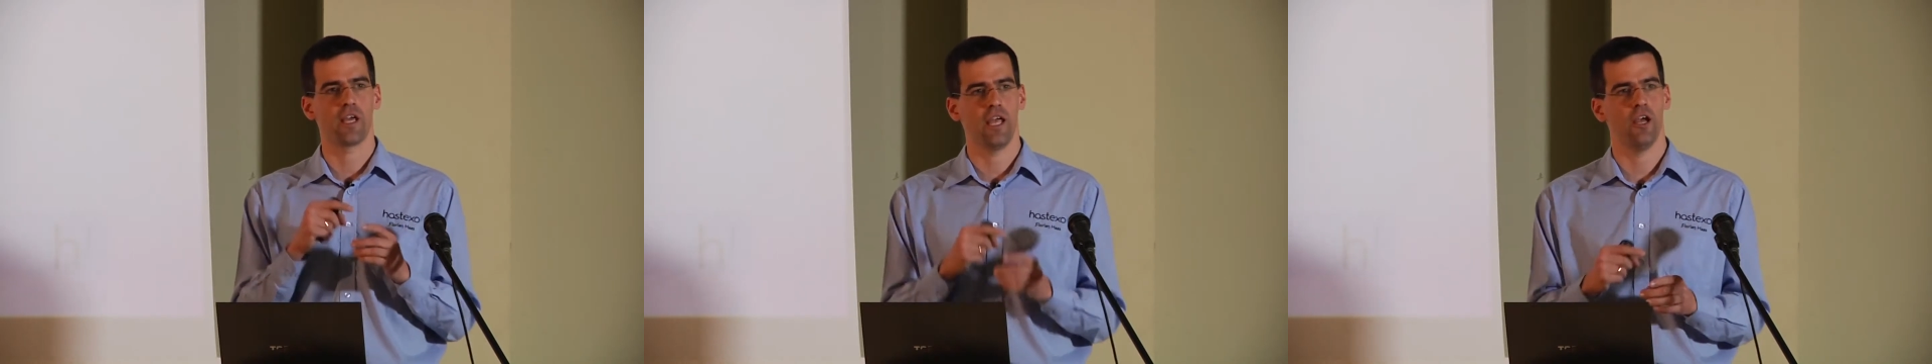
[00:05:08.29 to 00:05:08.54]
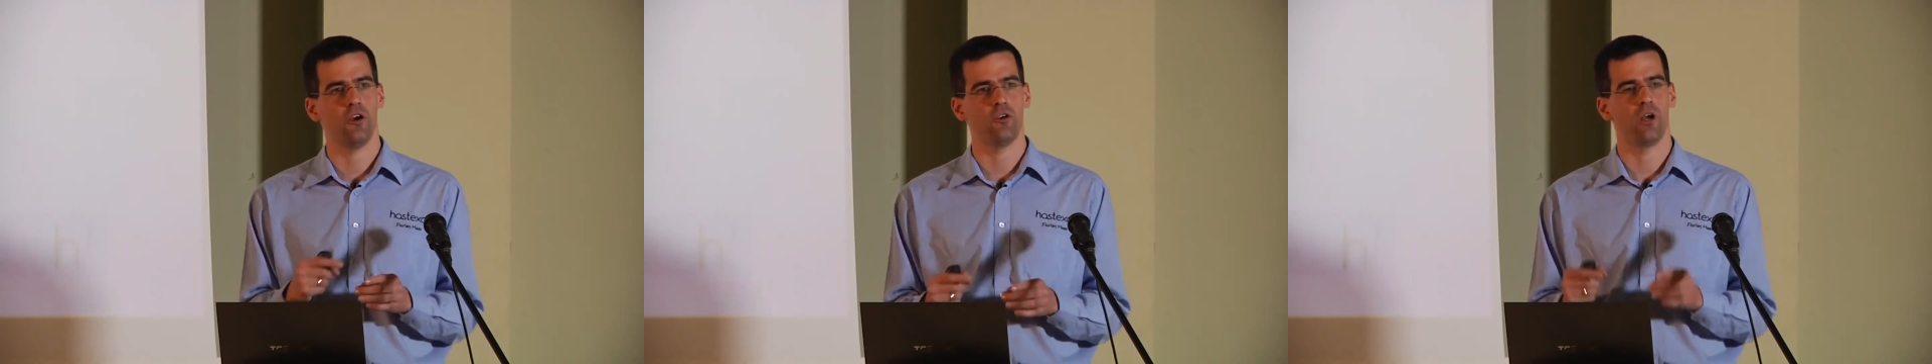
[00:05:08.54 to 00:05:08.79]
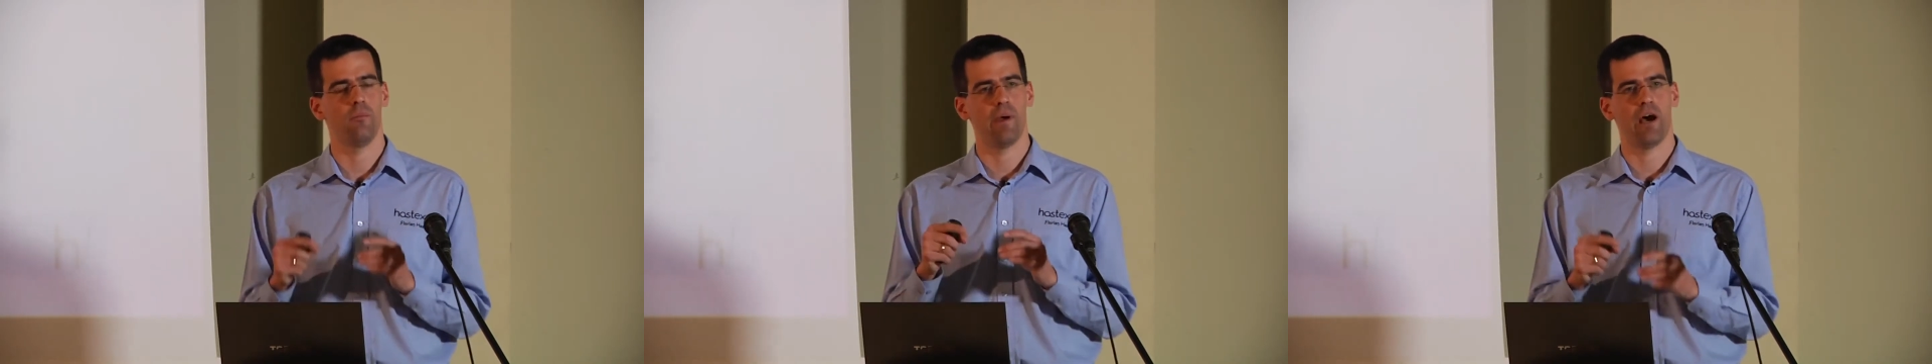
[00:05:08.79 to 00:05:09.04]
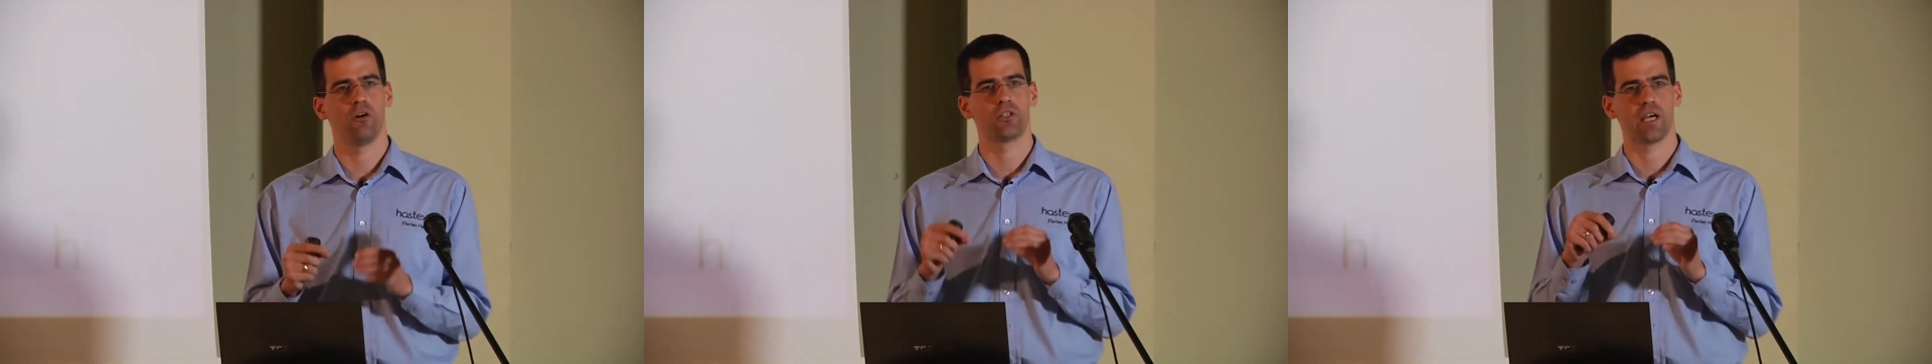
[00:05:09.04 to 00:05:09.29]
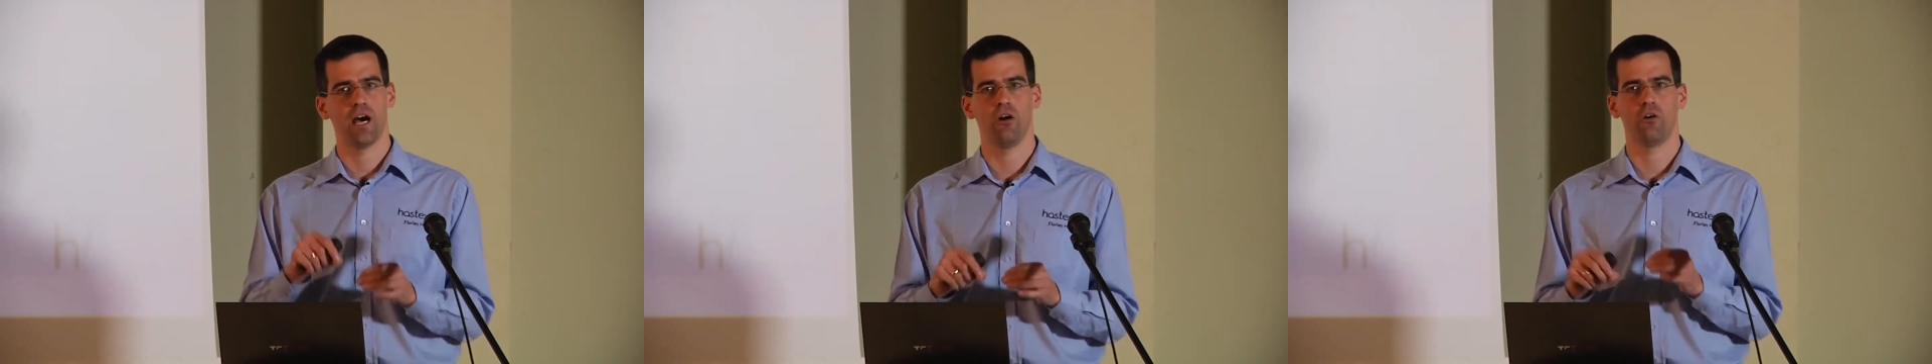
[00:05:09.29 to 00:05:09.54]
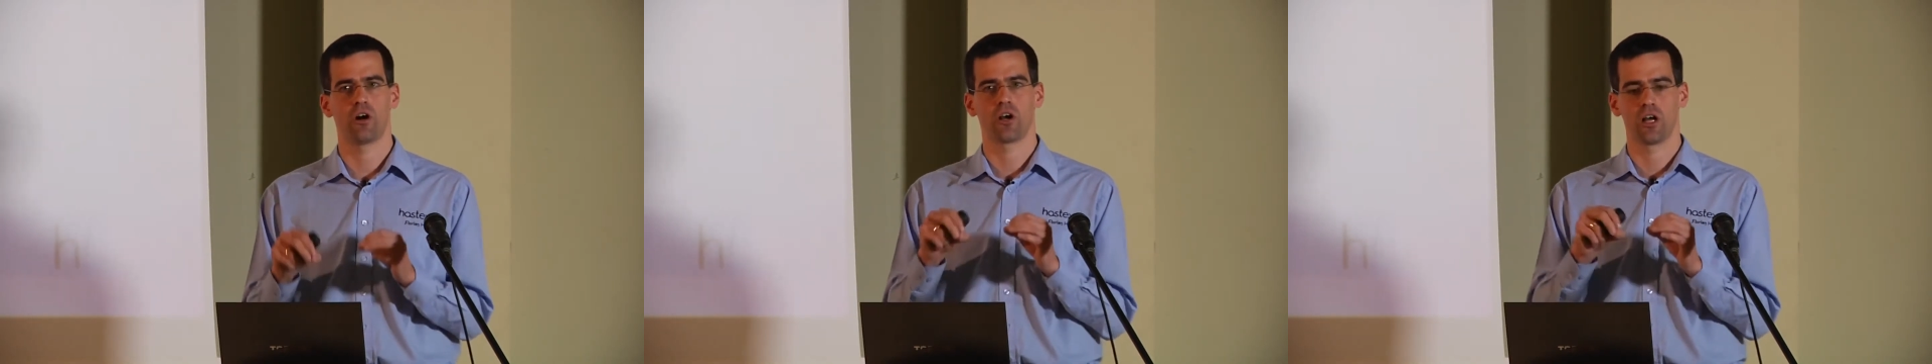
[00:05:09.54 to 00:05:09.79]
care about
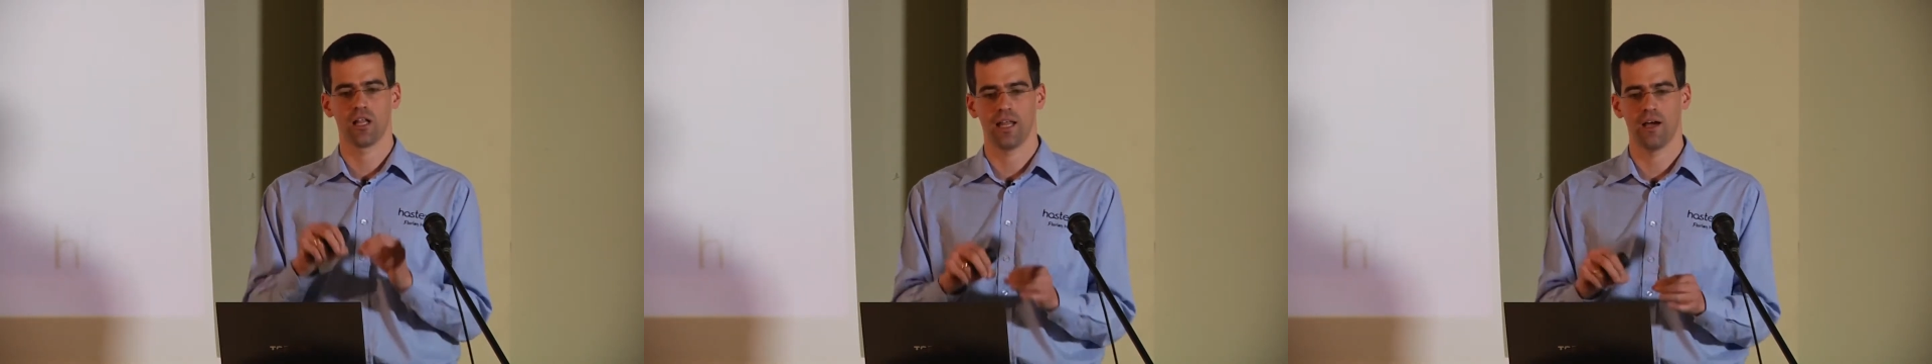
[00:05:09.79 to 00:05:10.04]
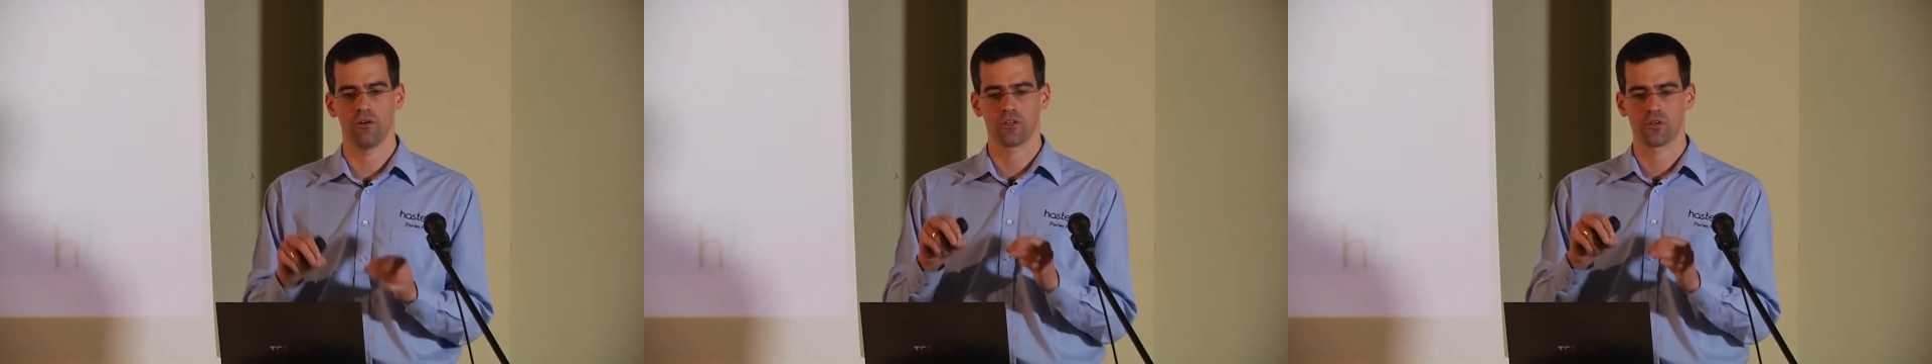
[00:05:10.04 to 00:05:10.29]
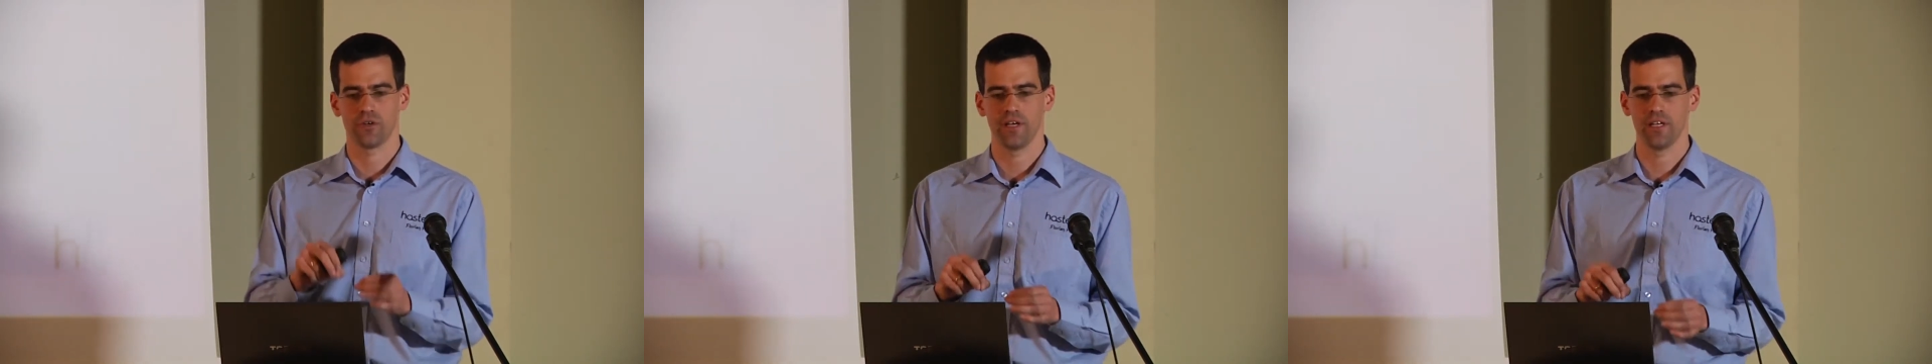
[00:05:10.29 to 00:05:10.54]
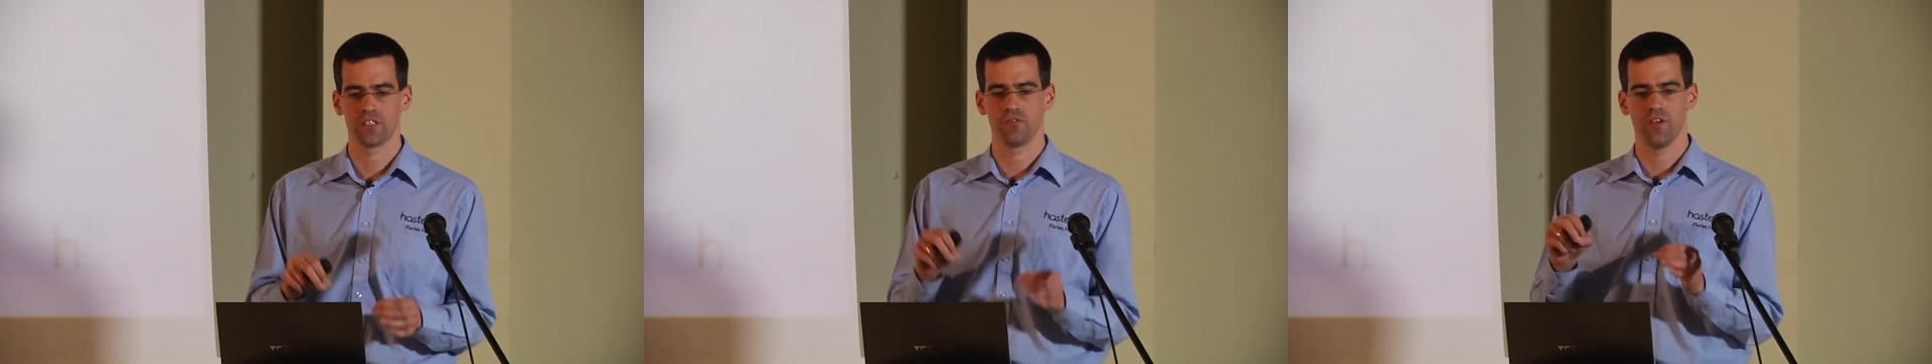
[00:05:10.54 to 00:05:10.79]
how our cloud creates